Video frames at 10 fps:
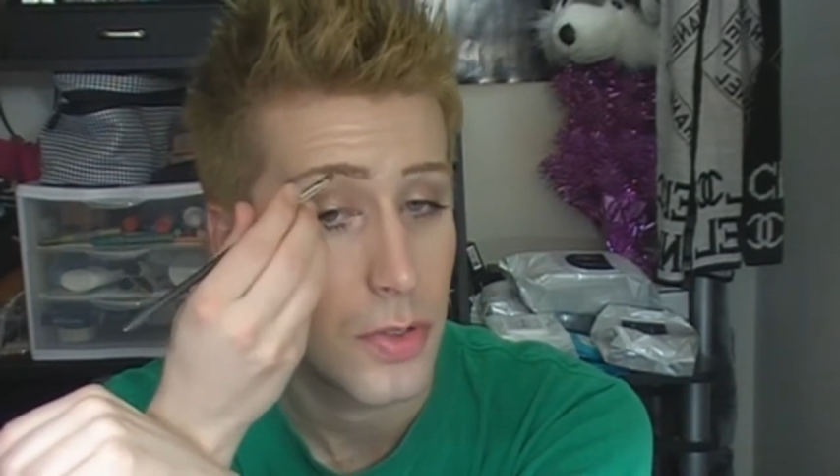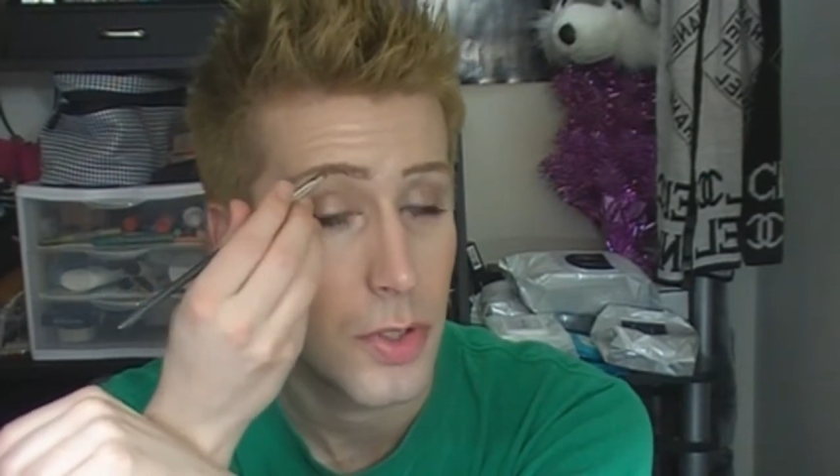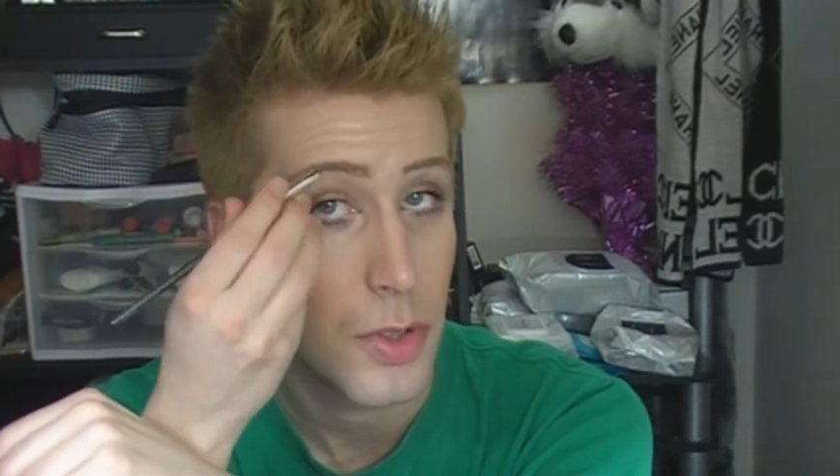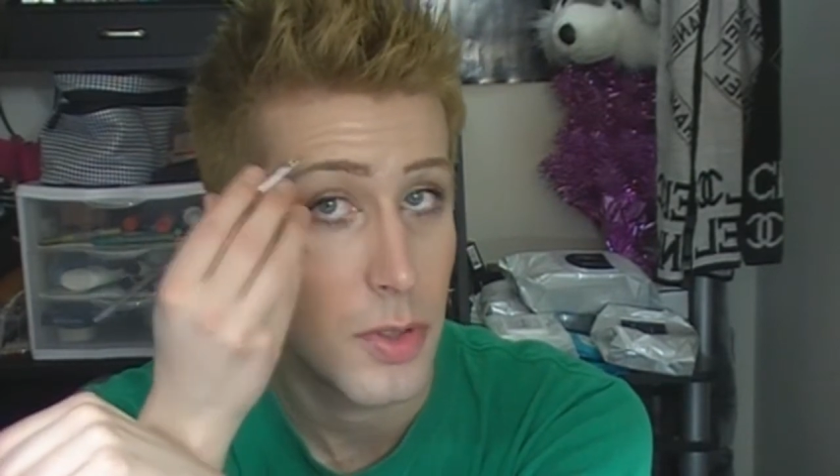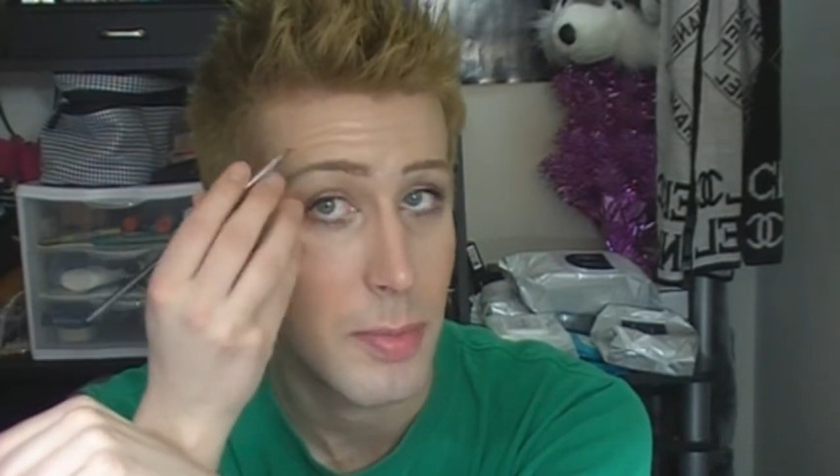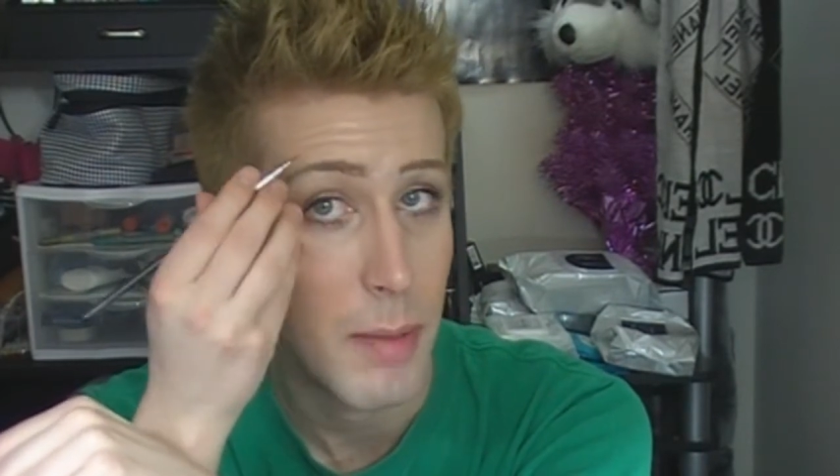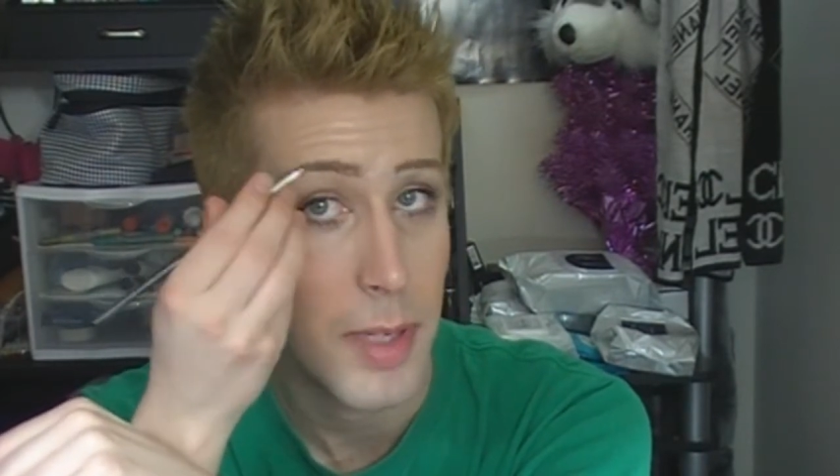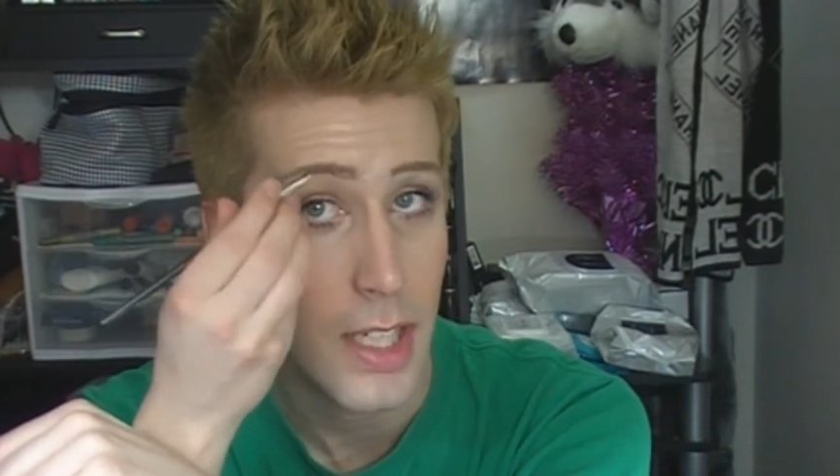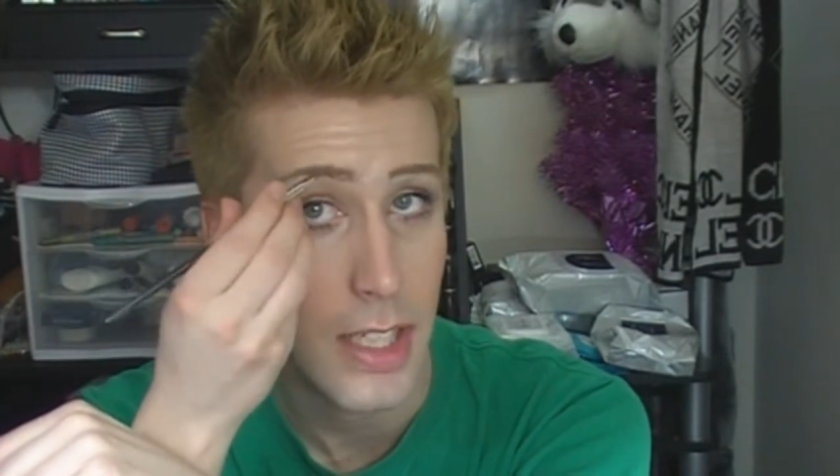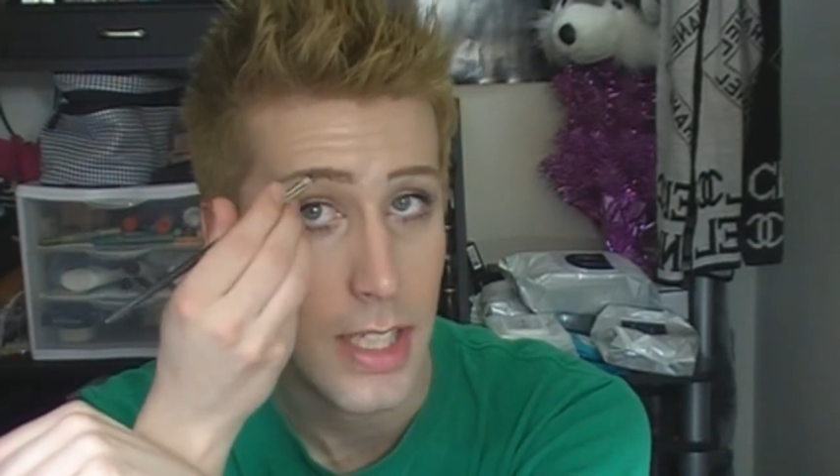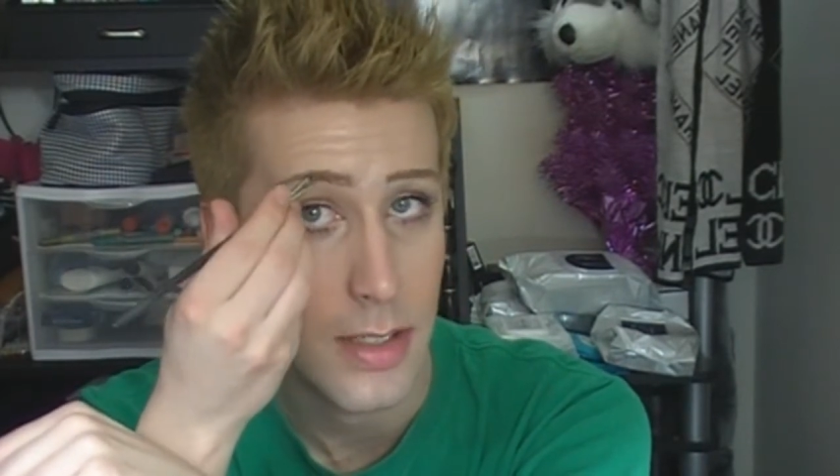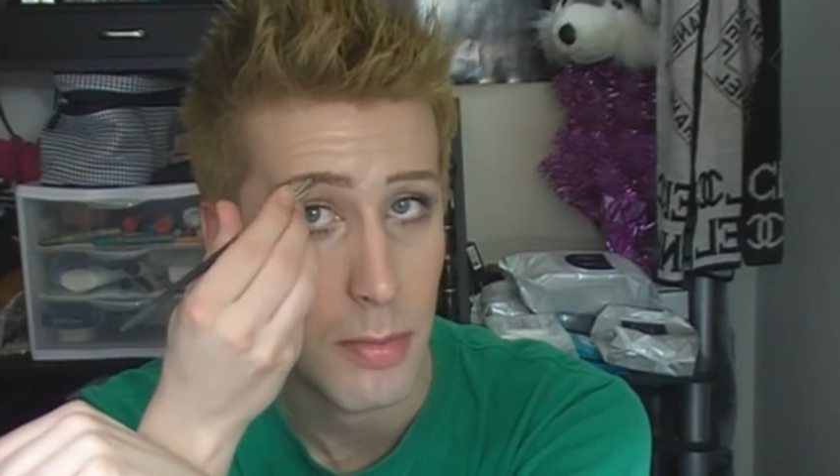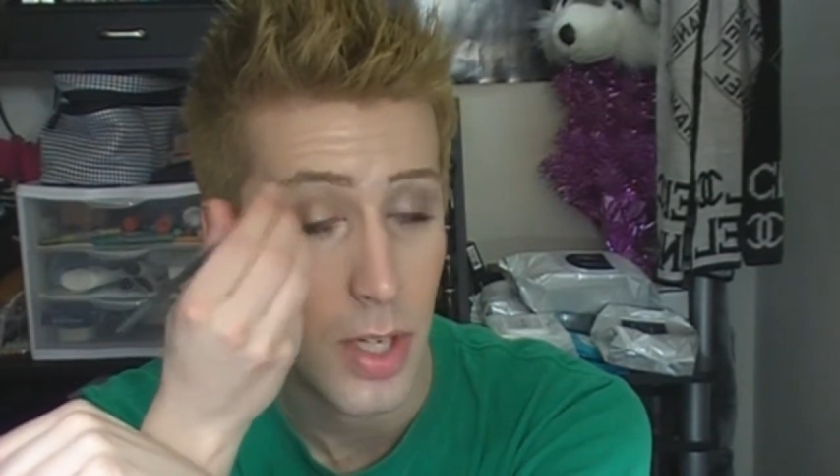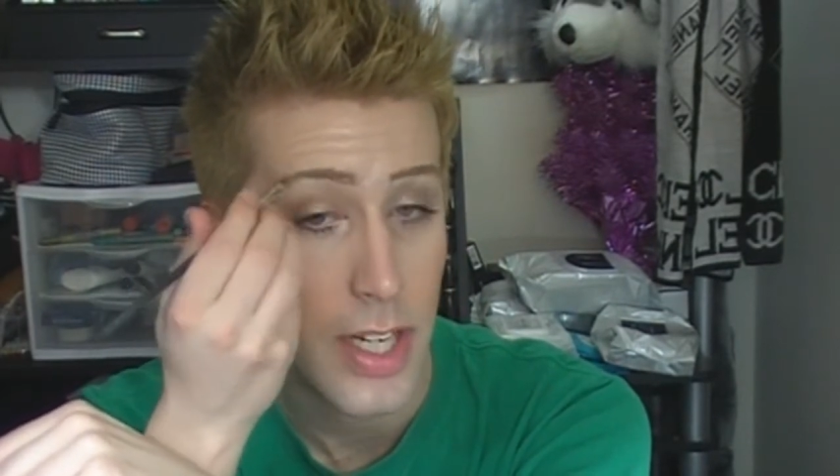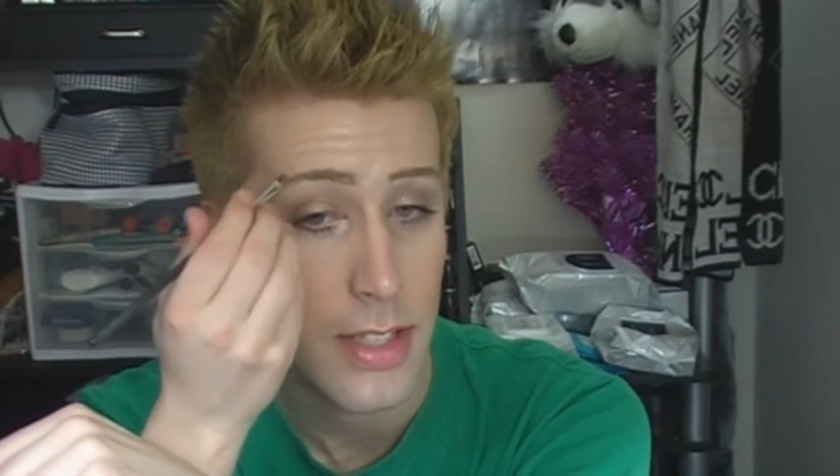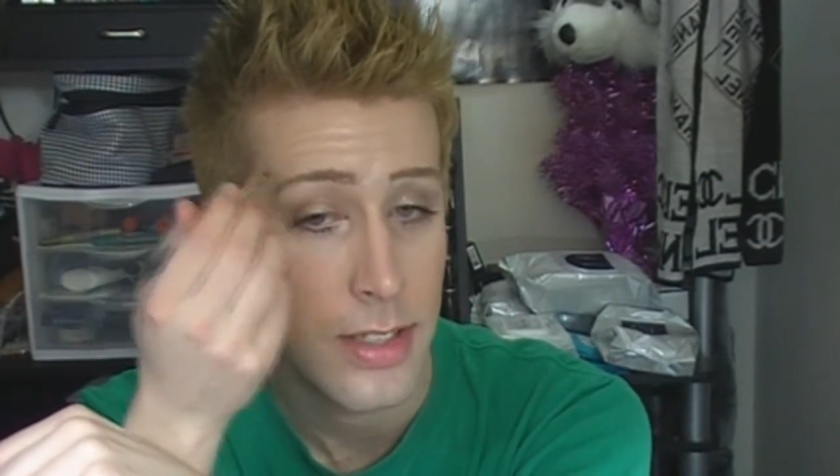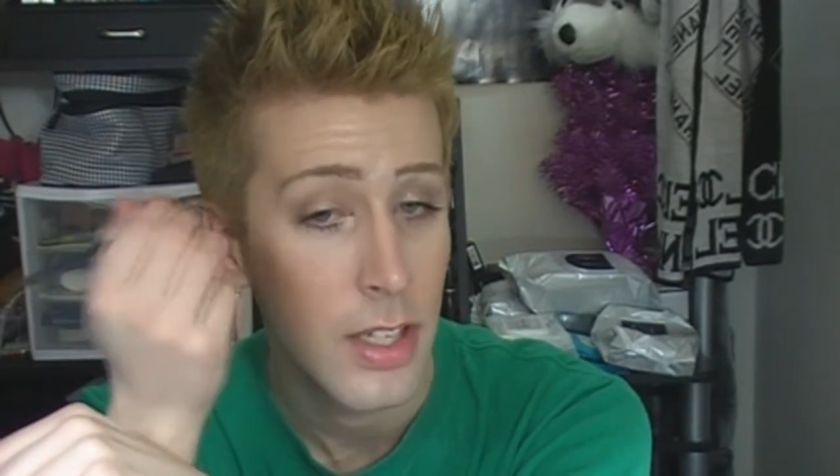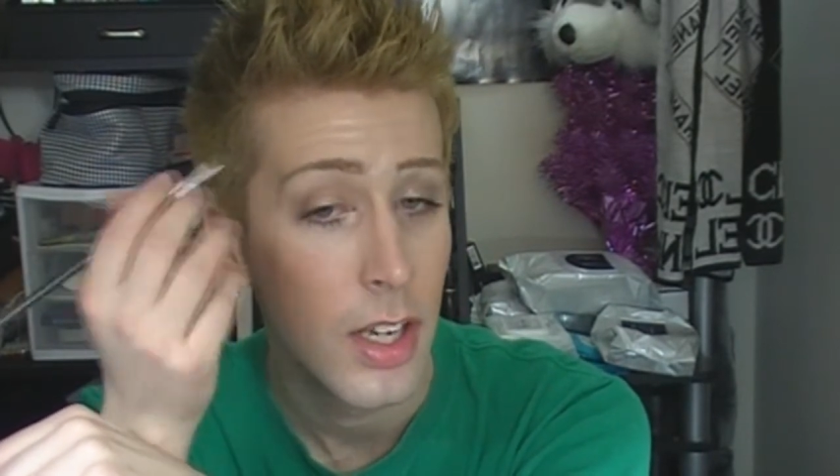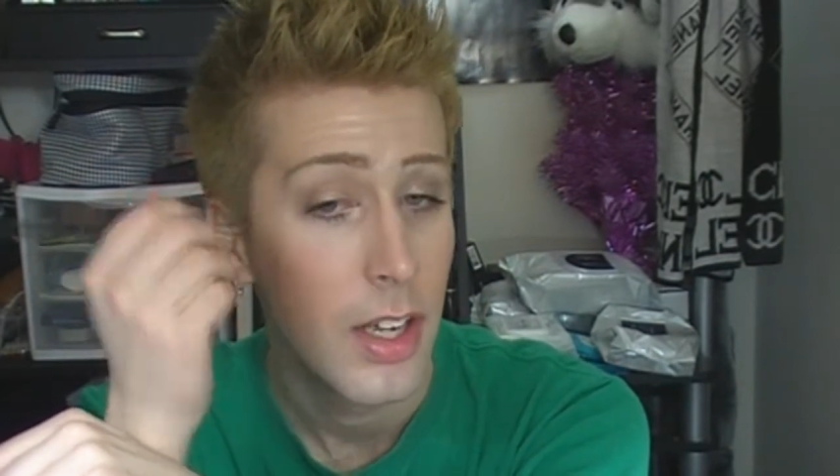use my pinky as a brace.